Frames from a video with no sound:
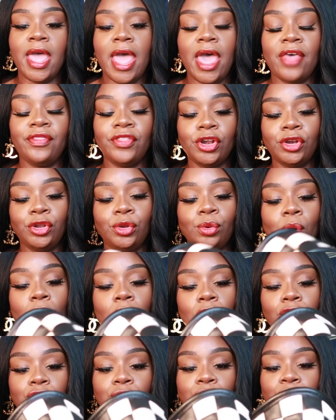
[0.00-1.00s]
And then you
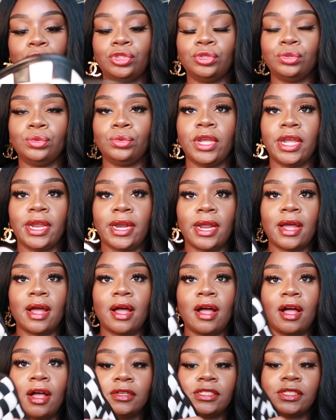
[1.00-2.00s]
also do get,
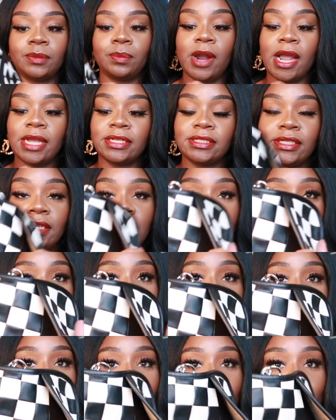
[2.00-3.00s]
uh, surprisingly, a
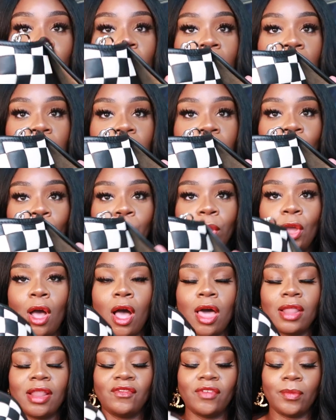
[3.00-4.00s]
back pocket. We
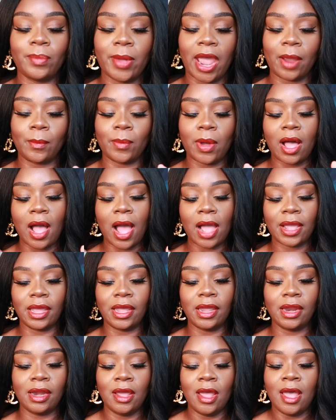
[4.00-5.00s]
all love a back
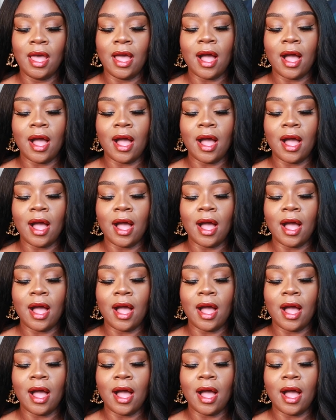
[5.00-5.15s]
pocket.